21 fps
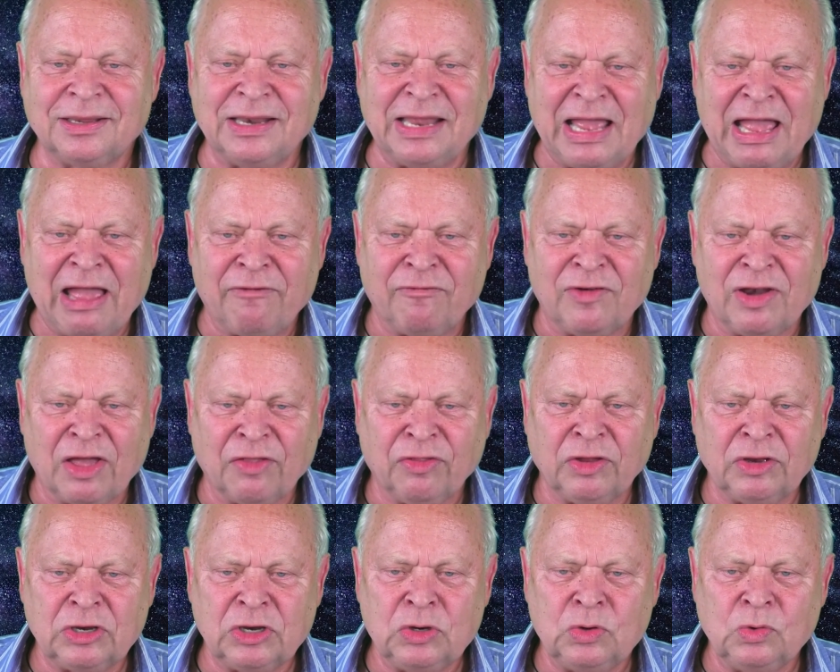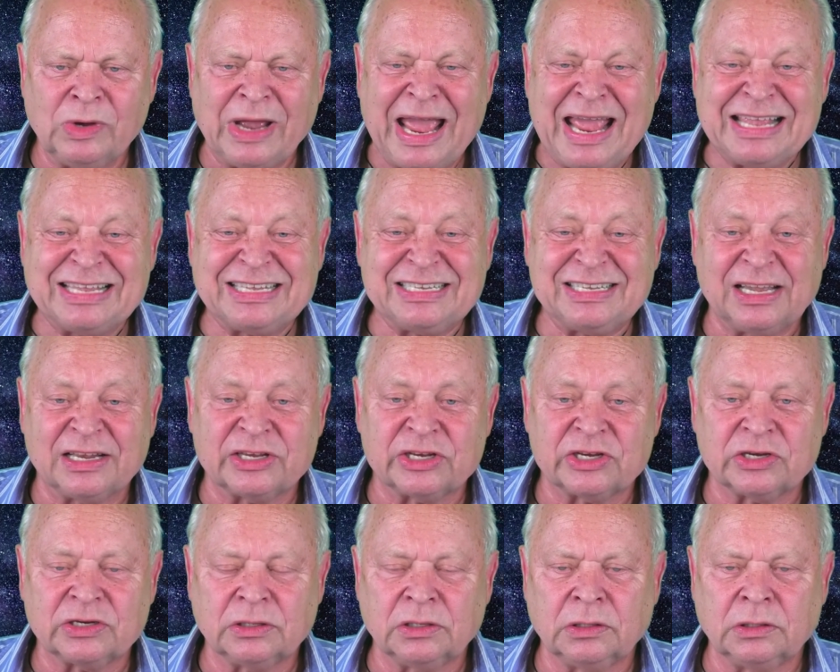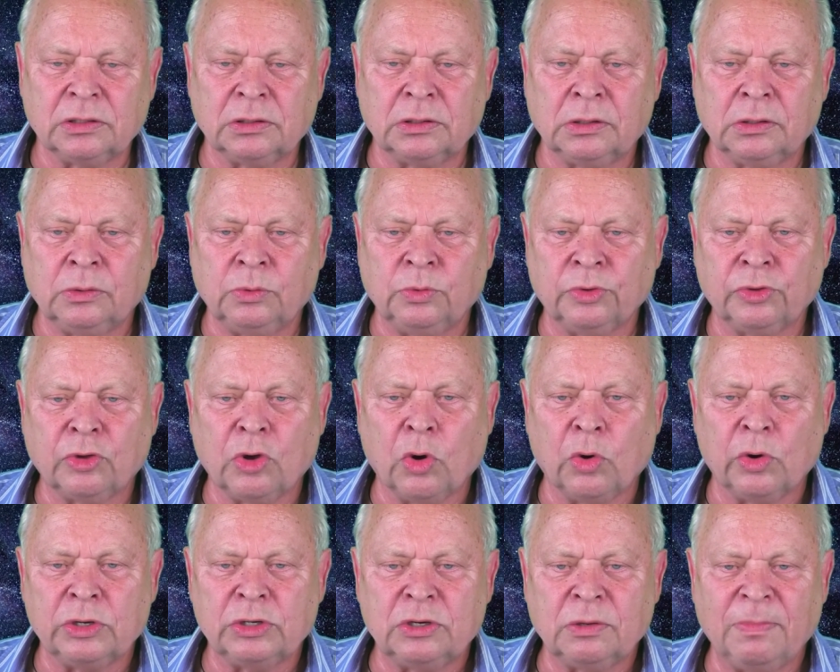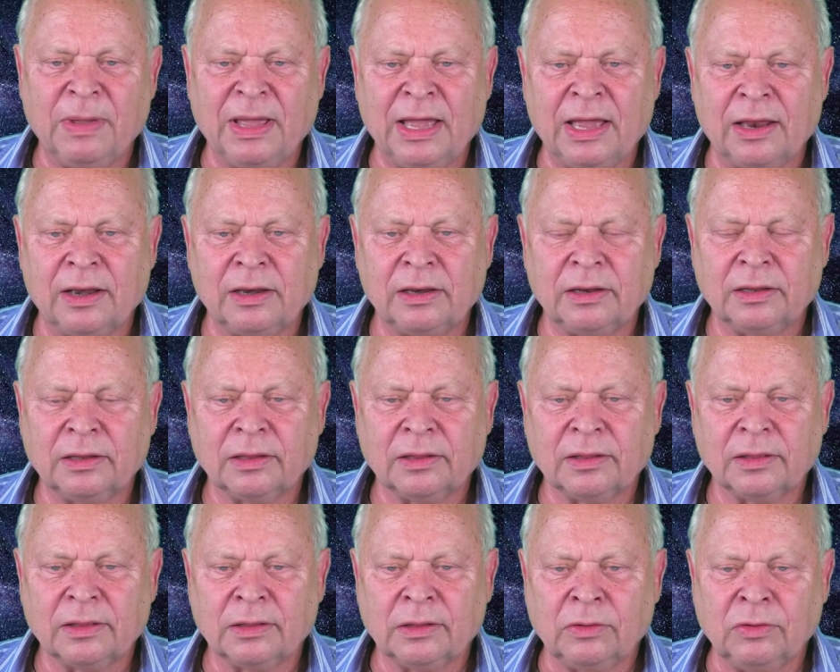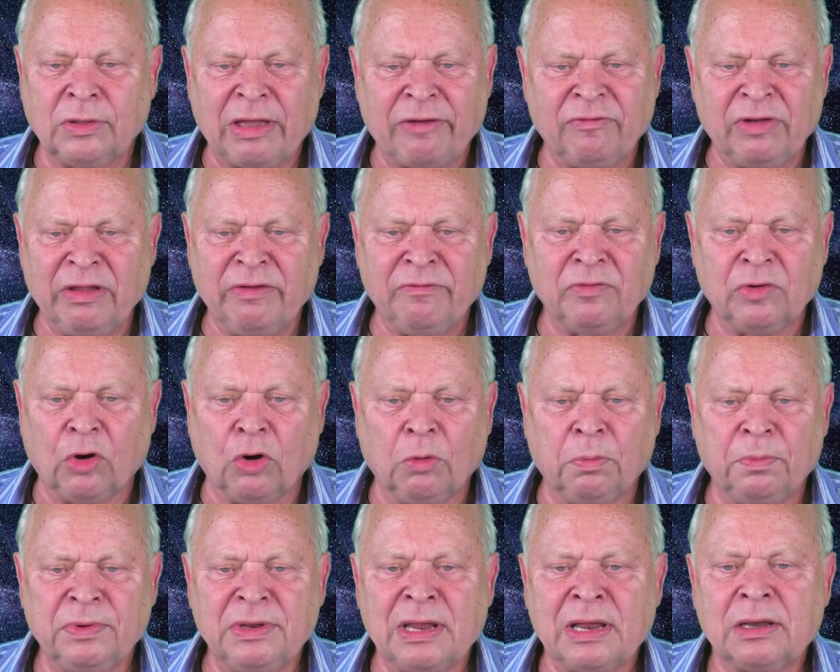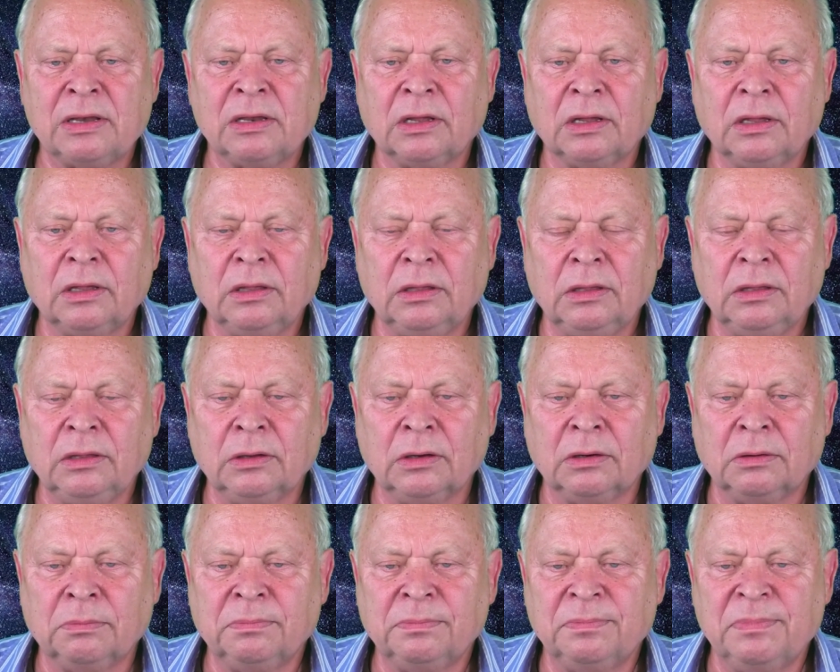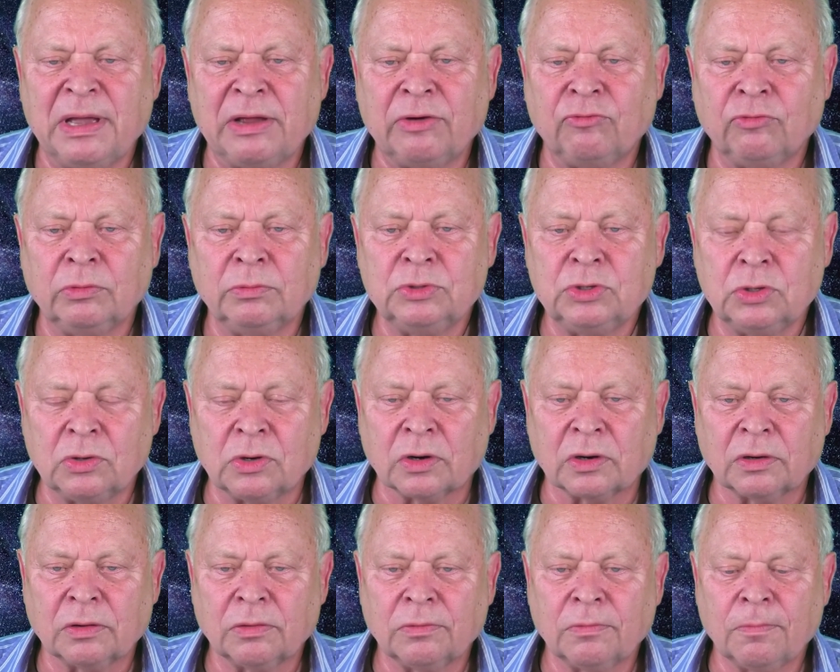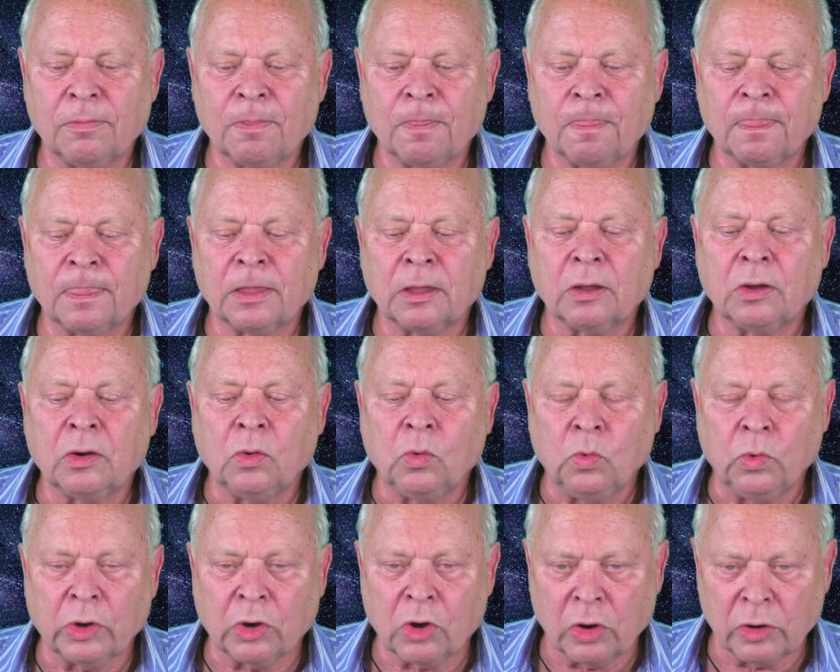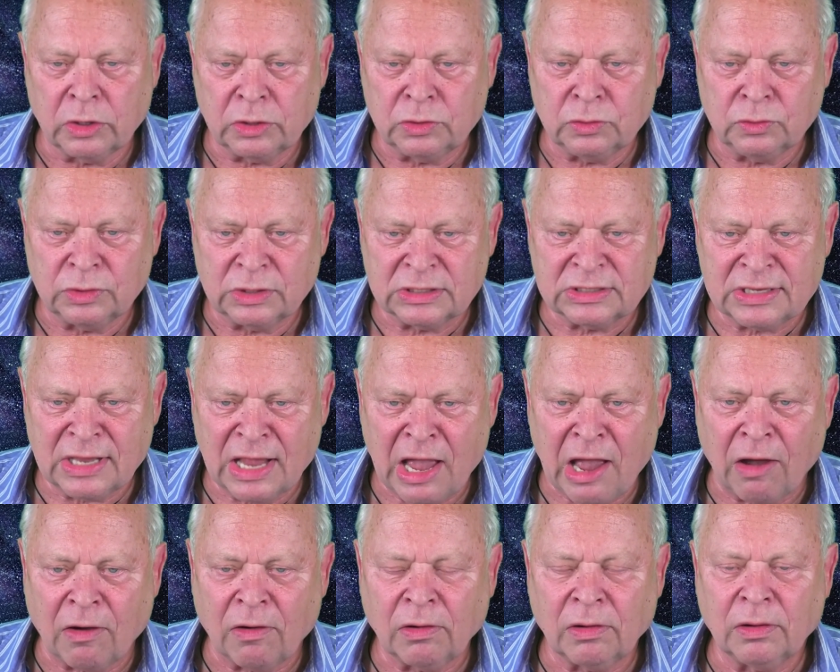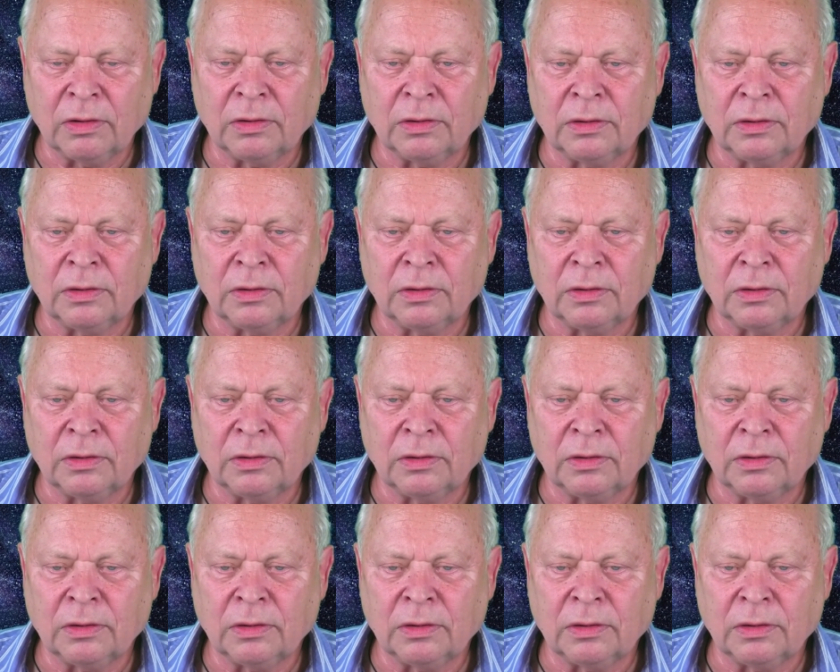They have nothing to do as such with going to bed. You haven't even opened yet your bedroom door. We're going to do this now.